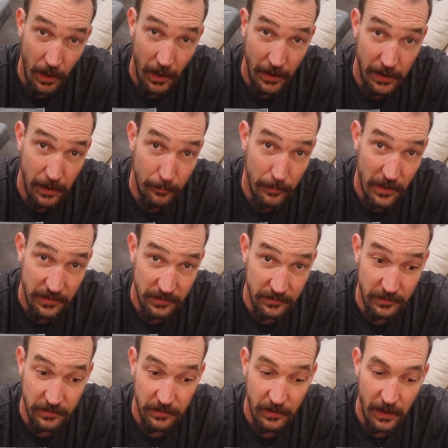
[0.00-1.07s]
I get
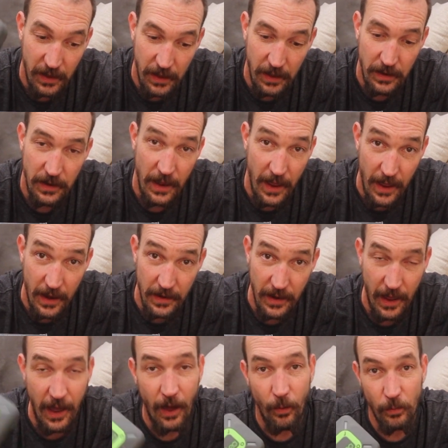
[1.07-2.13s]
messages in and
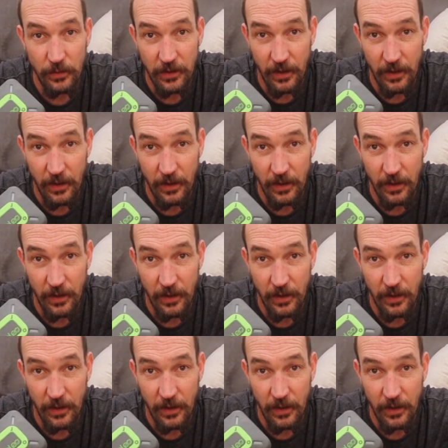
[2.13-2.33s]
out